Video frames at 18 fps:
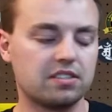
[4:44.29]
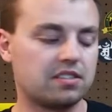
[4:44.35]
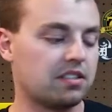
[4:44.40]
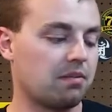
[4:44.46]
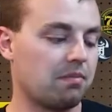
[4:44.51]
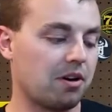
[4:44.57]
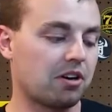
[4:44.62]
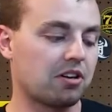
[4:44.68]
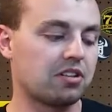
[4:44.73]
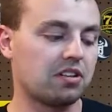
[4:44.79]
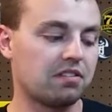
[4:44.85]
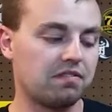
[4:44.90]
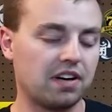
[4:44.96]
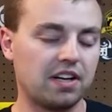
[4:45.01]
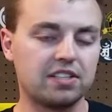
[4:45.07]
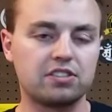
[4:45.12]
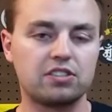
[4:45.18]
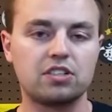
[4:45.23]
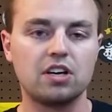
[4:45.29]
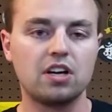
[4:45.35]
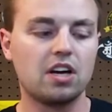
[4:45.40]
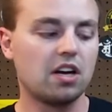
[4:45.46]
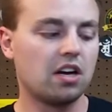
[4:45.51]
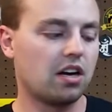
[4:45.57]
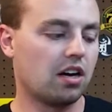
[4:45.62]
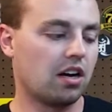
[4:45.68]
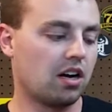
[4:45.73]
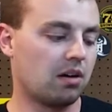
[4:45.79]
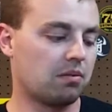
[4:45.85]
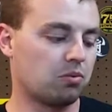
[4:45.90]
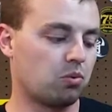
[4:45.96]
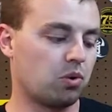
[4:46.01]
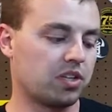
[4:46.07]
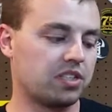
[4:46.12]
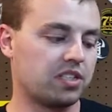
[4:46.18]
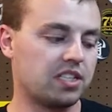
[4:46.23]
It's an American Defense
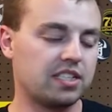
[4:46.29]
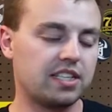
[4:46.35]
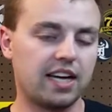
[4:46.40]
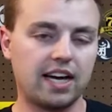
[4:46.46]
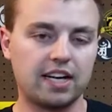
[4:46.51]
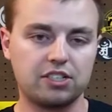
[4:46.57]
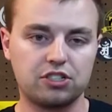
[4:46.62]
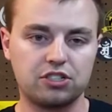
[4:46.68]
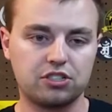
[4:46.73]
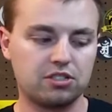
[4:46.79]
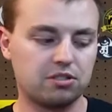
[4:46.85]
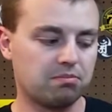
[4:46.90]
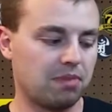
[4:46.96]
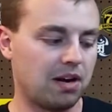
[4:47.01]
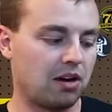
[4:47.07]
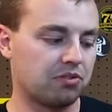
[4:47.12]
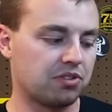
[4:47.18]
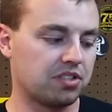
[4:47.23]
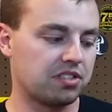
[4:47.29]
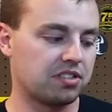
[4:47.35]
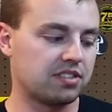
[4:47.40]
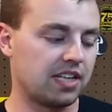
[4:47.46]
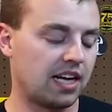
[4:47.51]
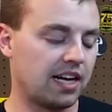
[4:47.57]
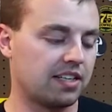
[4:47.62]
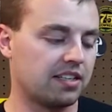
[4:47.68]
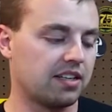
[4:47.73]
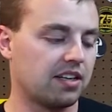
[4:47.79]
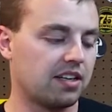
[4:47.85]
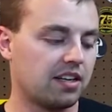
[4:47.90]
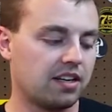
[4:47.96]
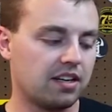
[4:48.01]
quick detach mount this is on.